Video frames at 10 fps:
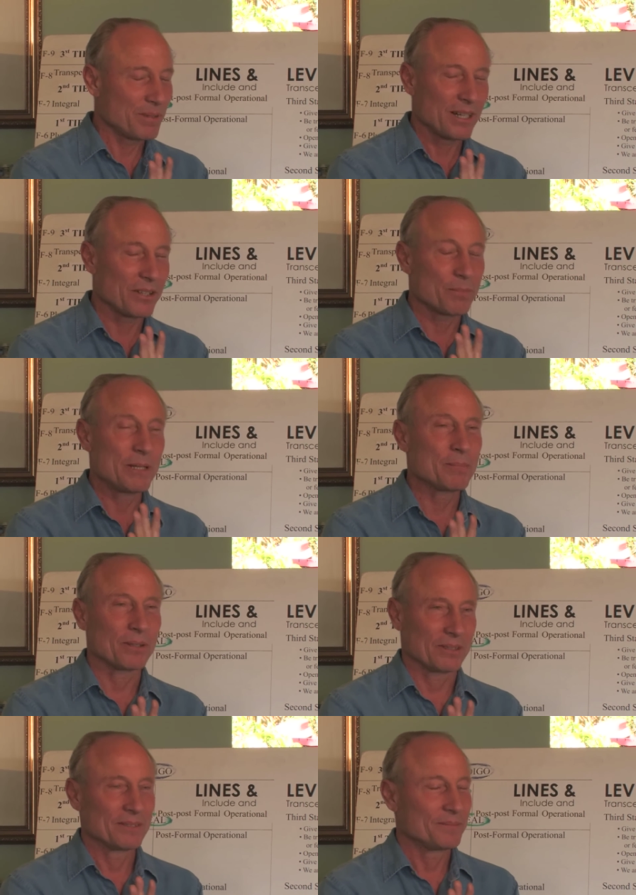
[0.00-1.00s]
other
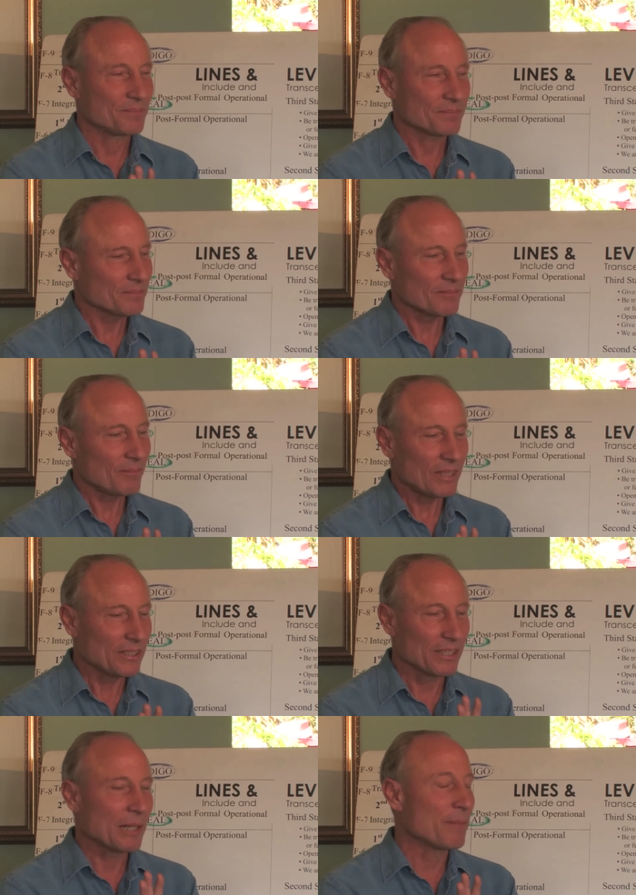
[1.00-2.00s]
people
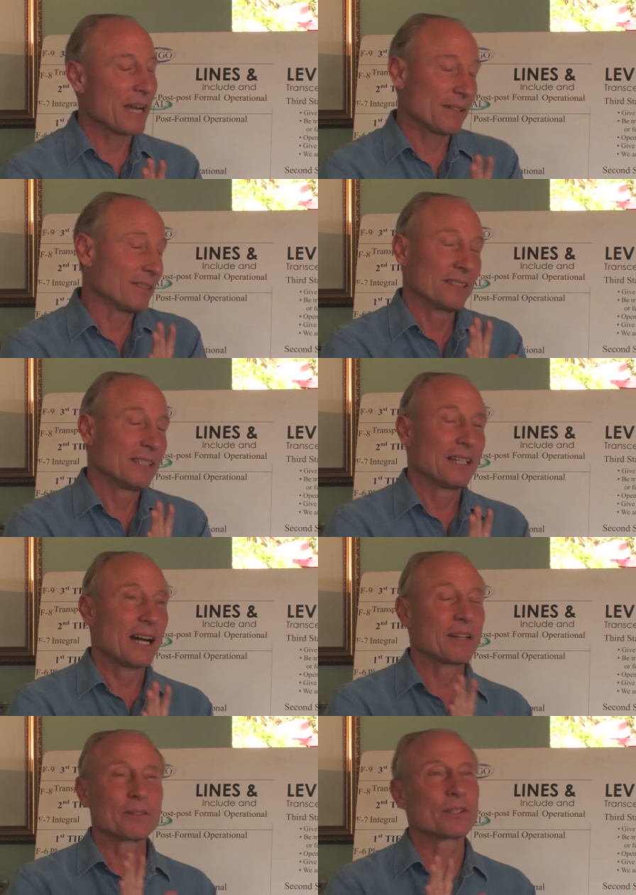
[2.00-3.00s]
that they might,
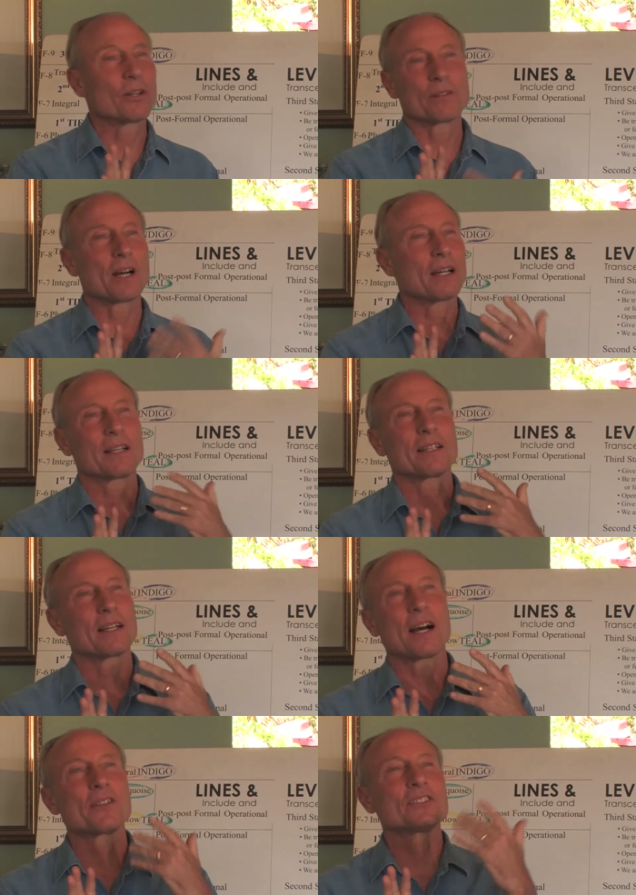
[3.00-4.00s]
uh, you know,
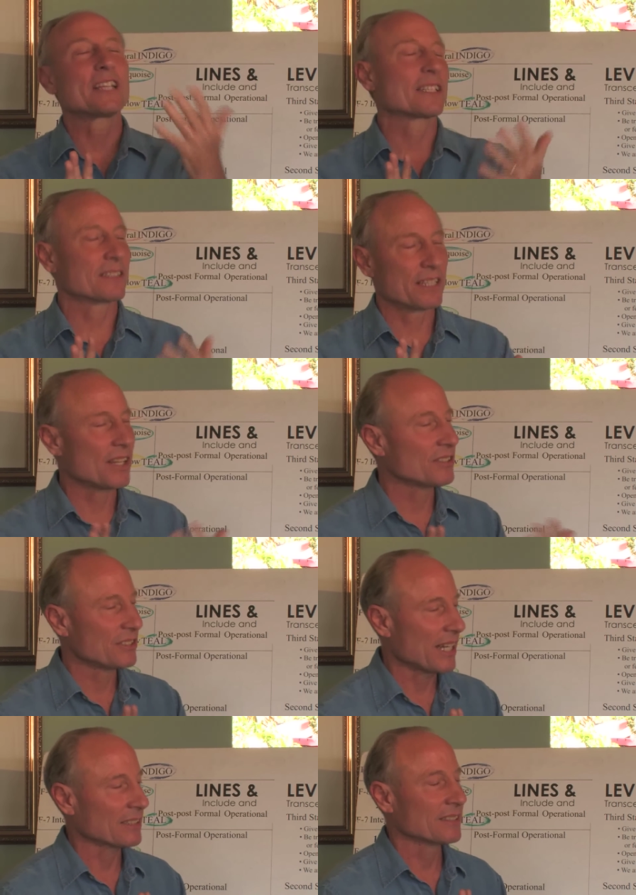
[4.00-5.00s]
uh, other sex, the other
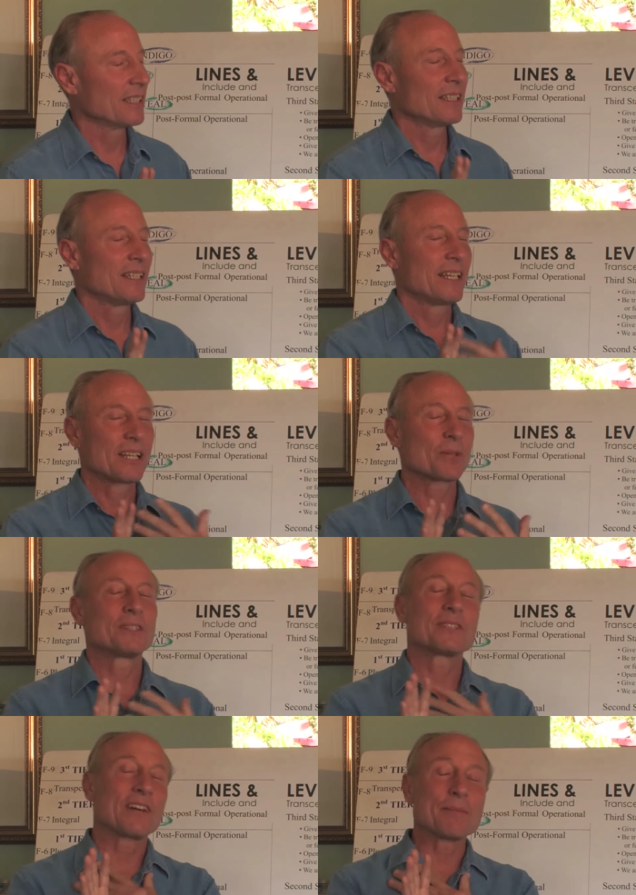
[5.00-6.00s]
sex. In other
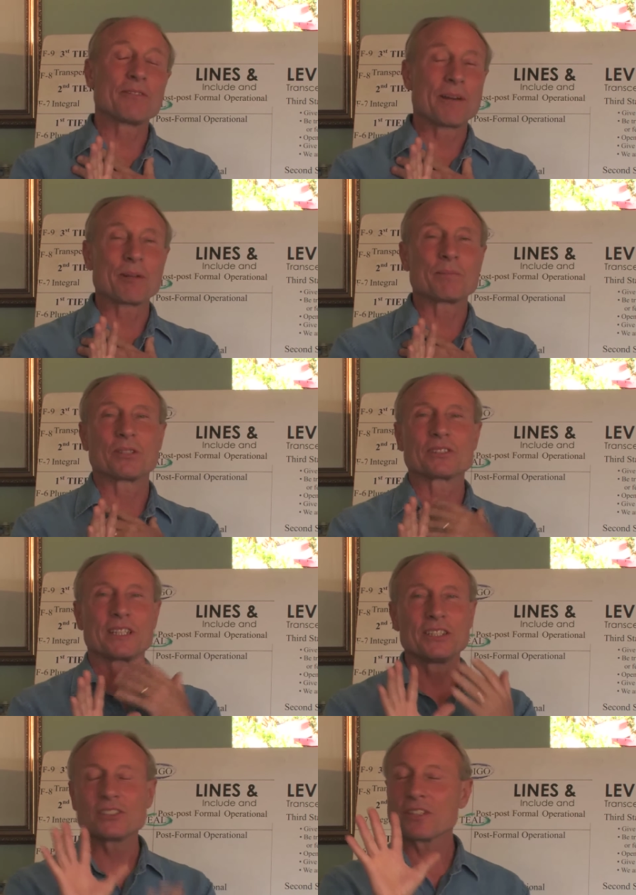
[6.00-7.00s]
words, if I'm a feminine
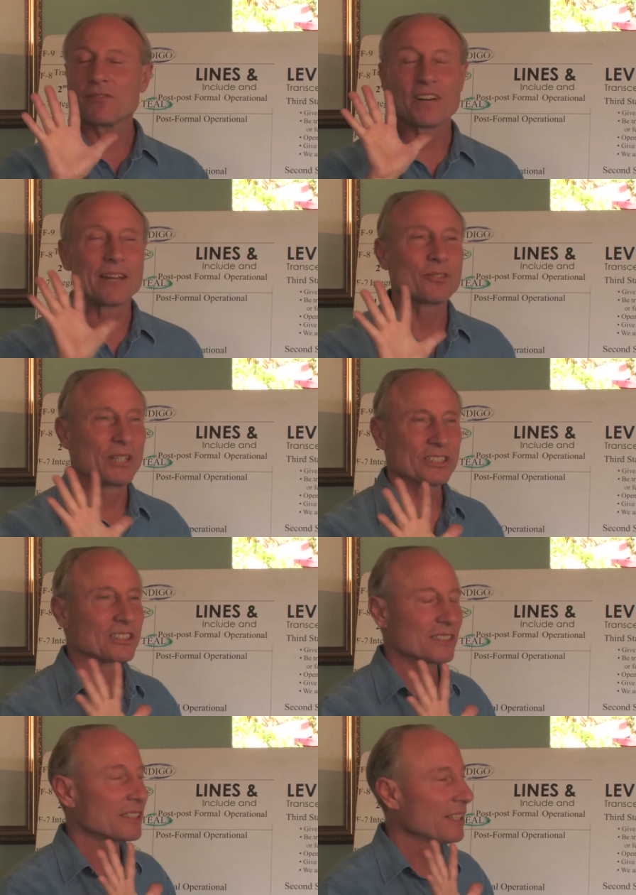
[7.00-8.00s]
person, these are the five
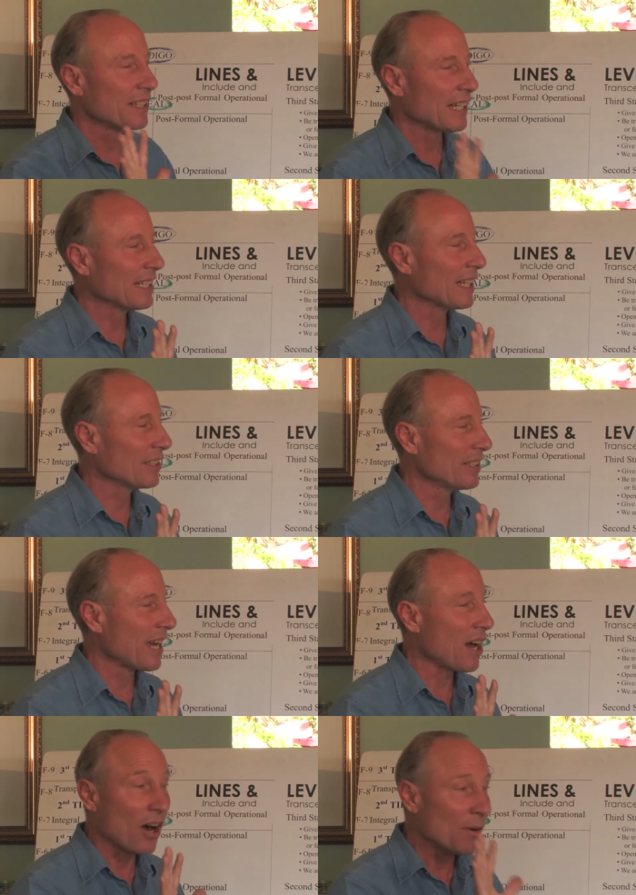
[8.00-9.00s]
questions that I'd like you to
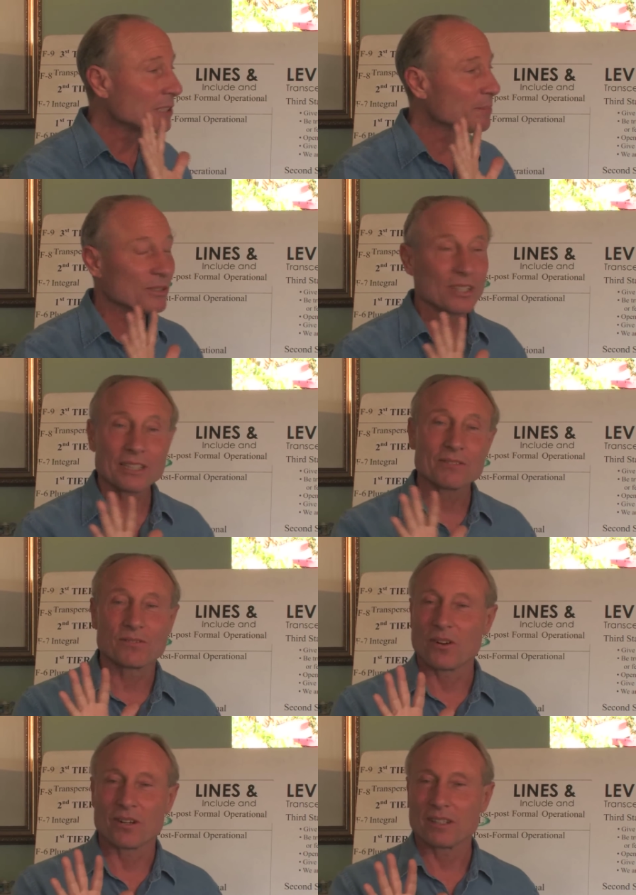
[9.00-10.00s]
always be looking
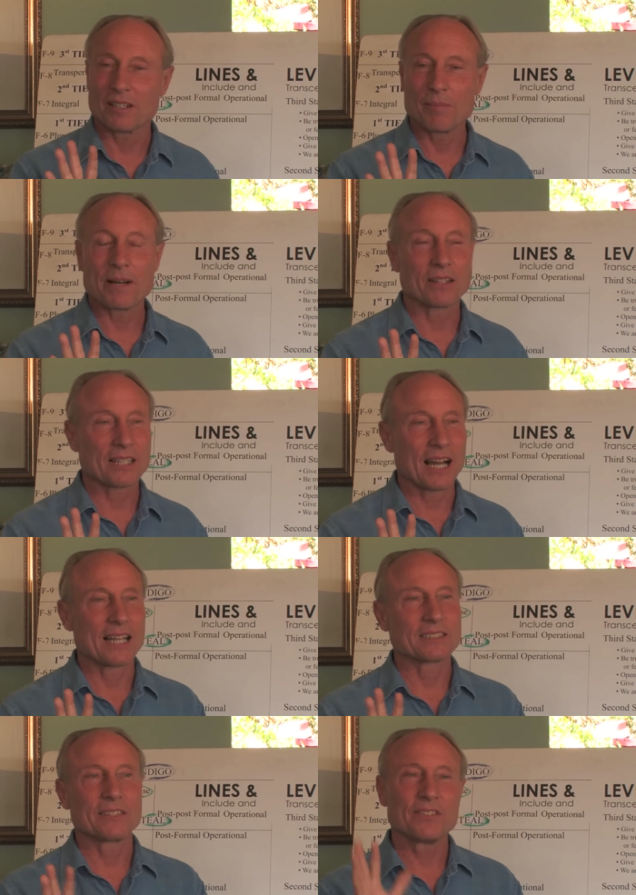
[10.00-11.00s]
for about
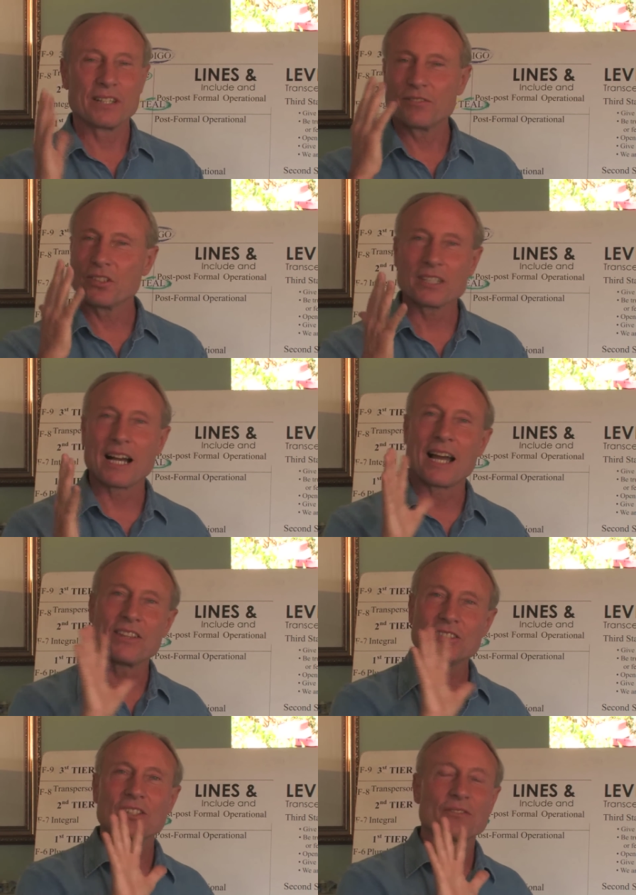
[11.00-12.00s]
guys. And if, if you're a guy,
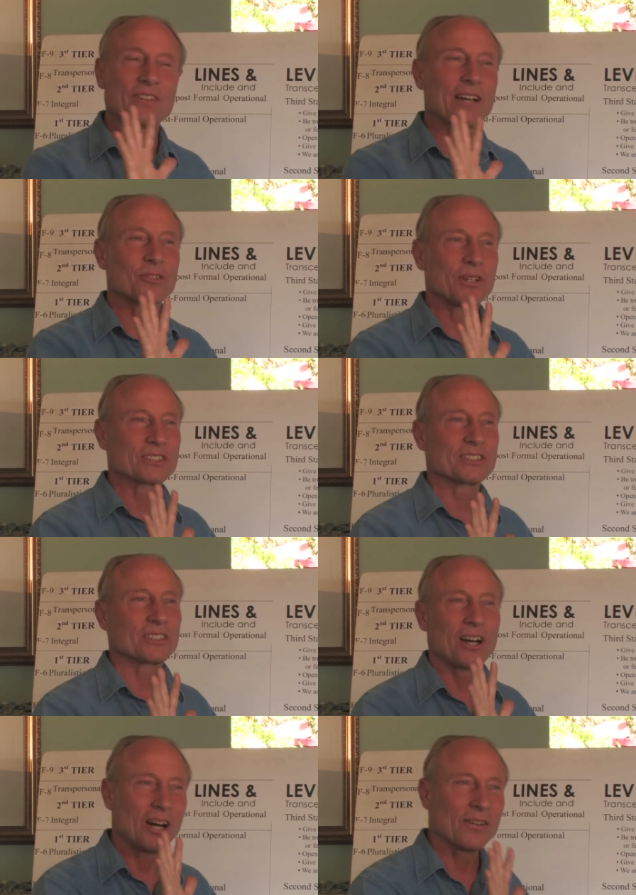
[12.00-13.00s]
these are the five
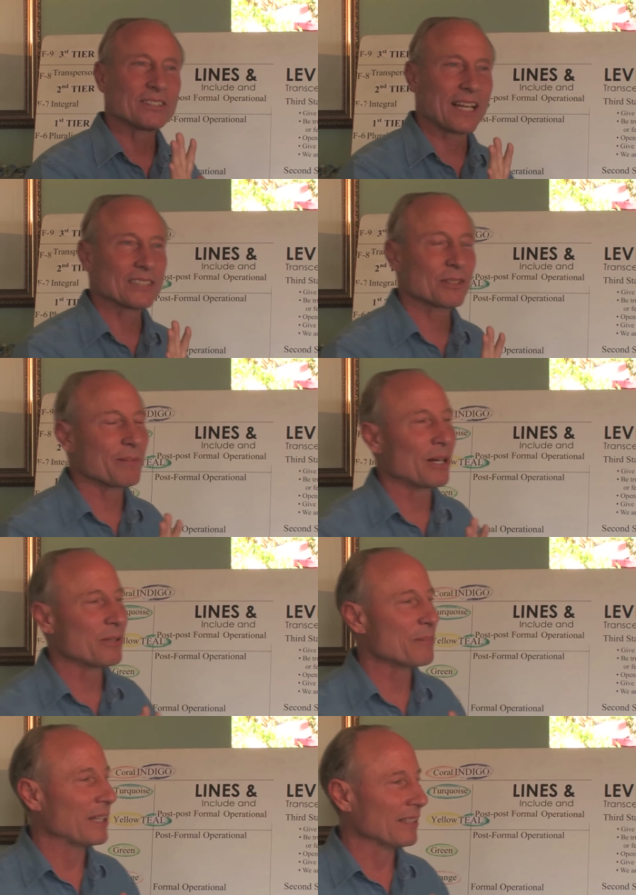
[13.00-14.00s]
questions always ask about
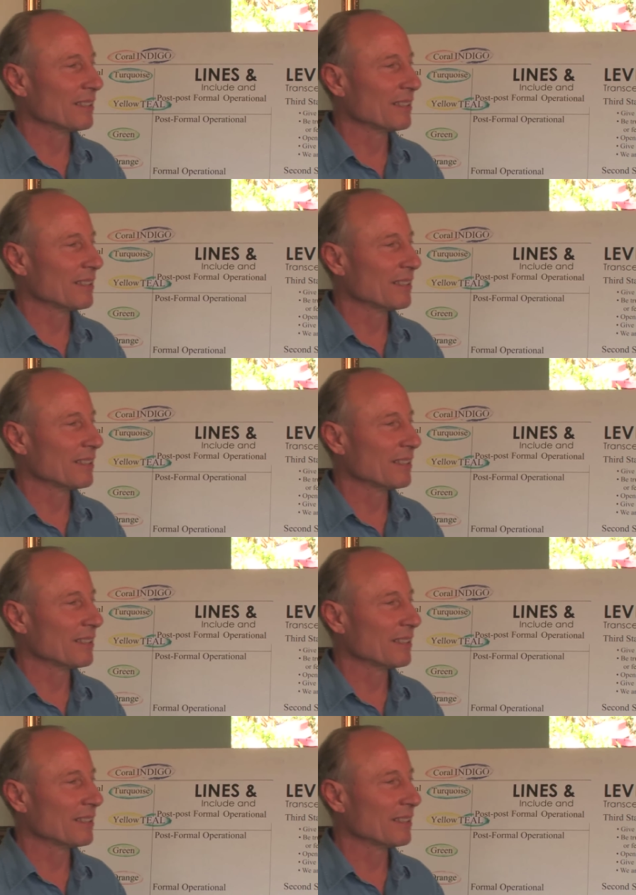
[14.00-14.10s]
women.